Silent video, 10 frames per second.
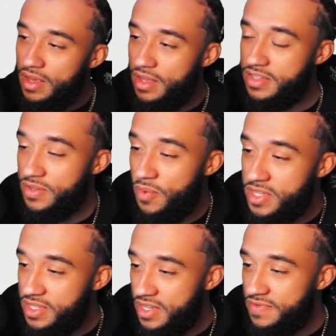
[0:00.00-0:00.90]
It's the
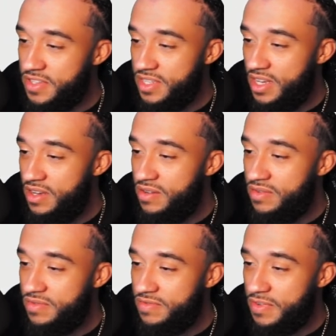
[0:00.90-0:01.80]
1 7 scale
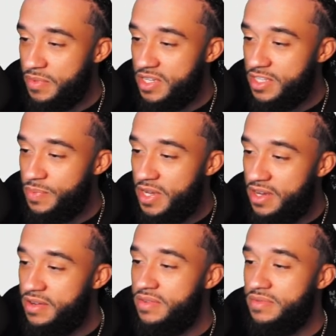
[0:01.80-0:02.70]
from Good
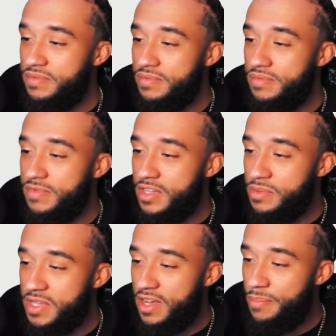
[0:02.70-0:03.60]
Smile.
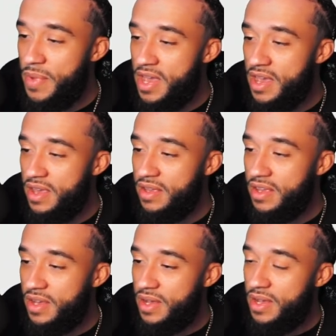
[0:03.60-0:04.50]
Comes out in May.
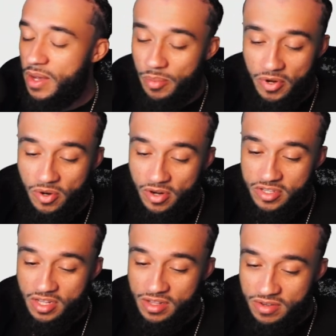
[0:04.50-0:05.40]
Pre-orders
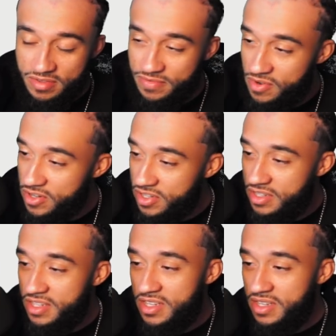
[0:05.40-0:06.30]
are closed,
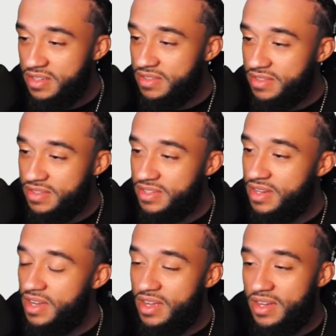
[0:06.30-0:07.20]
unfortunately.
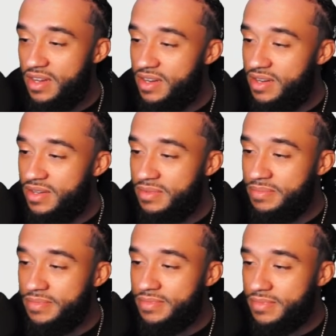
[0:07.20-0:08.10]
Um,
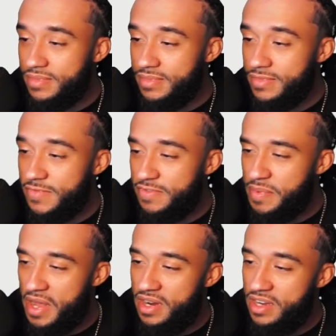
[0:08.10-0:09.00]

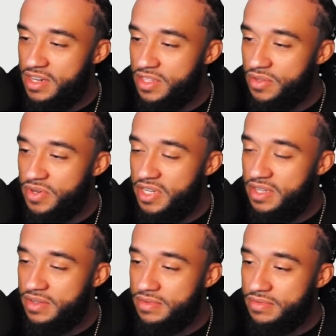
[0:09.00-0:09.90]
about 103
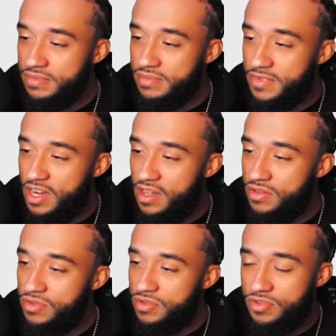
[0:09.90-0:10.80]

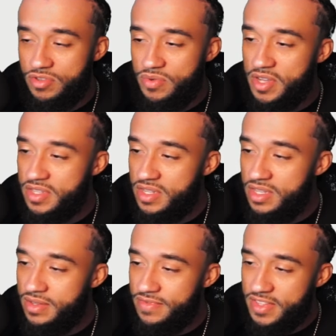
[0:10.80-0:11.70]

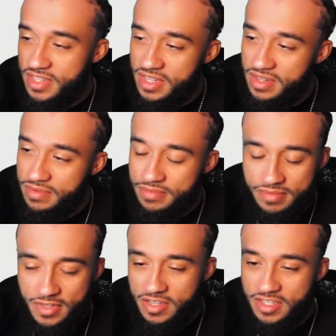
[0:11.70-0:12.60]
USD 15.
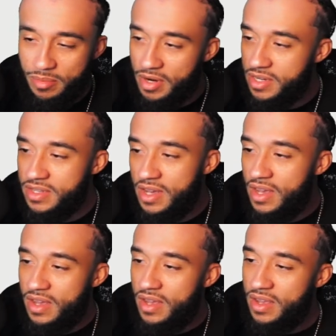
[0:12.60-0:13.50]
Y'all see the price.
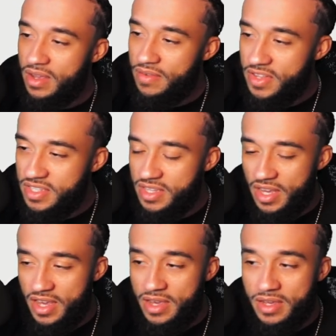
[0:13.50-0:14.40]

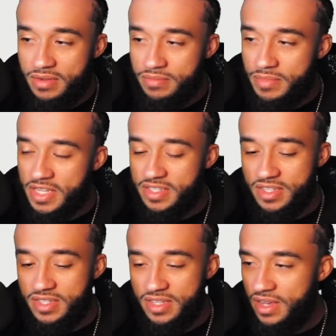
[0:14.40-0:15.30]
15k yen,
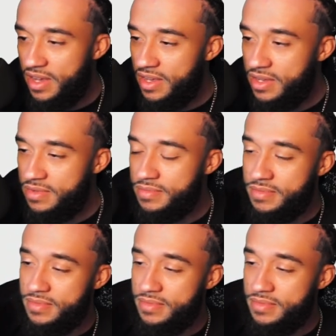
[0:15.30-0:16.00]
16k yen.